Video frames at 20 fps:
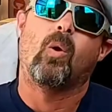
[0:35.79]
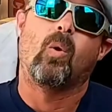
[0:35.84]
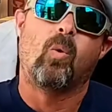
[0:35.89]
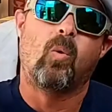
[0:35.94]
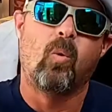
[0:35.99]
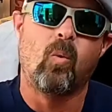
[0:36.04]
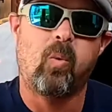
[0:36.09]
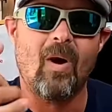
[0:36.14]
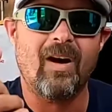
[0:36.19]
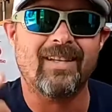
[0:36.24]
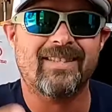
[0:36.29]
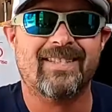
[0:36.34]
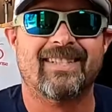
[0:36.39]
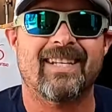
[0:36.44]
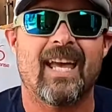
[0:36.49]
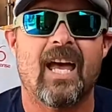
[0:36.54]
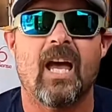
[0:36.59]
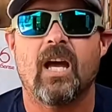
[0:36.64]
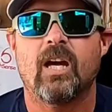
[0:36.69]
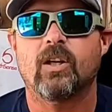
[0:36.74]
What's
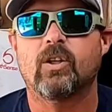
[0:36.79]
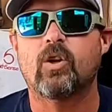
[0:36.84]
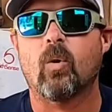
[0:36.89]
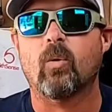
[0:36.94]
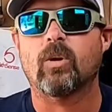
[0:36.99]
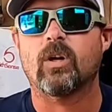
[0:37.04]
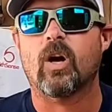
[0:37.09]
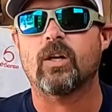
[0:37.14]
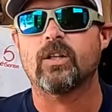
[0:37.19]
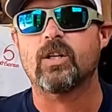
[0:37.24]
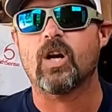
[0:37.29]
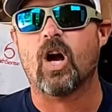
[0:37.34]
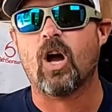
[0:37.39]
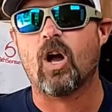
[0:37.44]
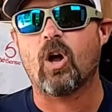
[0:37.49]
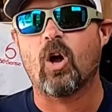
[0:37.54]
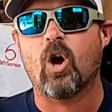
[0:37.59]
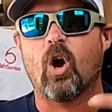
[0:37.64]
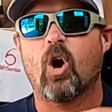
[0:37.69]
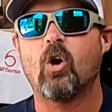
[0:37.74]
going on,
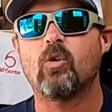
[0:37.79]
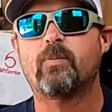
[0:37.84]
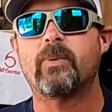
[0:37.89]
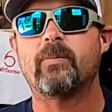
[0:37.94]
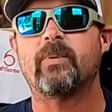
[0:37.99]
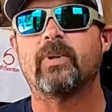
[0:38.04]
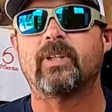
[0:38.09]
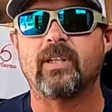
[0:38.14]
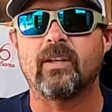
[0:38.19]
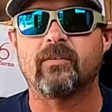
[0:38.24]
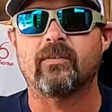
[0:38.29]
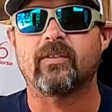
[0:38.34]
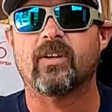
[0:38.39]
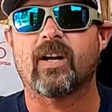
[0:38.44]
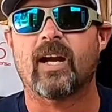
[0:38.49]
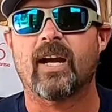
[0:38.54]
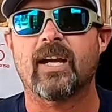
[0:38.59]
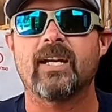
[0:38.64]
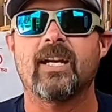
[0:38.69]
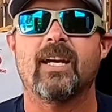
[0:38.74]
y'all? Hope you've been living
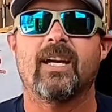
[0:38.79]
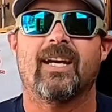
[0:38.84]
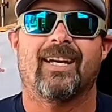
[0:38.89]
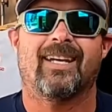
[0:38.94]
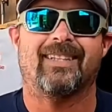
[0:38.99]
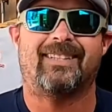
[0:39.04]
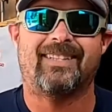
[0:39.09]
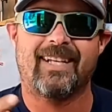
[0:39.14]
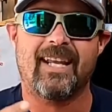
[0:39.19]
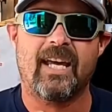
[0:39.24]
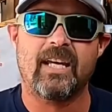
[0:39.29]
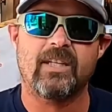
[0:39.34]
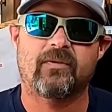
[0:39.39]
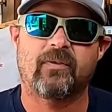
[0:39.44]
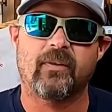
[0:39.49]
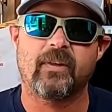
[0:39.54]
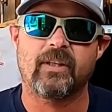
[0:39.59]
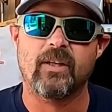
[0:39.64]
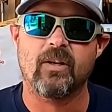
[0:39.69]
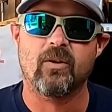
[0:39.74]
right. In today's
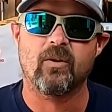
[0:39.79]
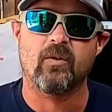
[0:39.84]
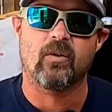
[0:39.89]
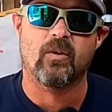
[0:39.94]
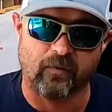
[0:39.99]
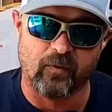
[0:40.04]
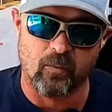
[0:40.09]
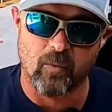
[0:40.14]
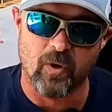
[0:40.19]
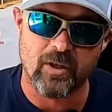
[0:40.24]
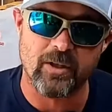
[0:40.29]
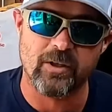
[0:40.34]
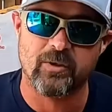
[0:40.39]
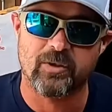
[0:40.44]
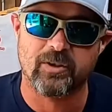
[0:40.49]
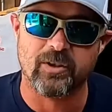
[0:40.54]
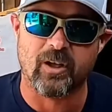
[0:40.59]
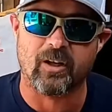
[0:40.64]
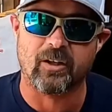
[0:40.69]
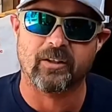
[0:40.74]
video, from what you
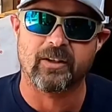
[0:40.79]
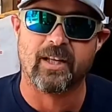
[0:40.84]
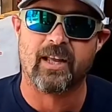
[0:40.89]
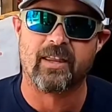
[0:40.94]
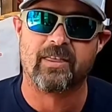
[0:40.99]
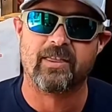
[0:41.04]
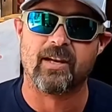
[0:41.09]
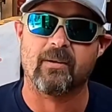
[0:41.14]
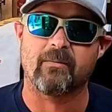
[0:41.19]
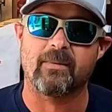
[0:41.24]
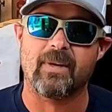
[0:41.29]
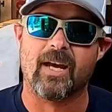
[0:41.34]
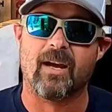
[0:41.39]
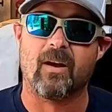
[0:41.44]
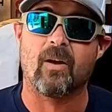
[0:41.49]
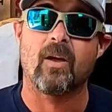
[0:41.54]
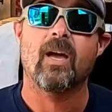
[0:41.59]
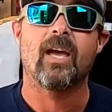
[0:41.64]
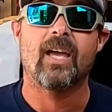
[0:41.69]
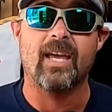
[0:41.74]
saw in that
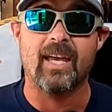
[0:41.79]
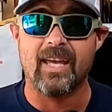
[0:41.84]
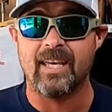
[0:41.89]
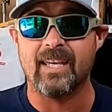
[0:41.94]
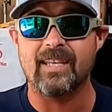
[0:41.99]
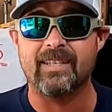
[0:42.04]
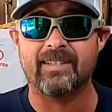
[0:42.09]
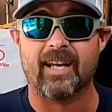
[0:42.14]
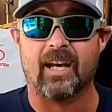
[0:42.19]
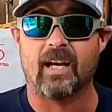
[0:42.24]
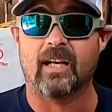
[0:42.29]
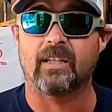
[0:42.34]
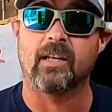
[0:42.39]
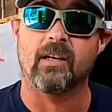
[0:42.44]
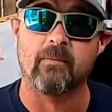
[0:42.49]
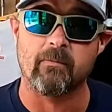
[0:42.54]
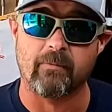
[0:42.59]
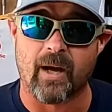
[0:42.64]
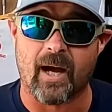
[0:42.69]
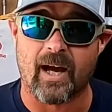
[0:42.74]
thumbnail, is an
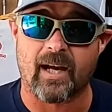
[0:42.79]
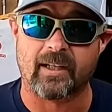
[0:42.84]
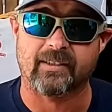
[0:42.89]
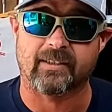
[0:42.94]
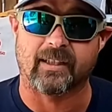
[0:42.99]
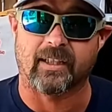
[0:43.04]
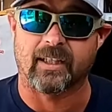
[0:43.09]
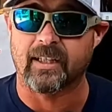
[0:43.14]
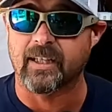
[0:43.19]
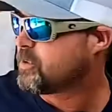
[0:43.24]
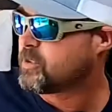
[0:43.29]
unboxing.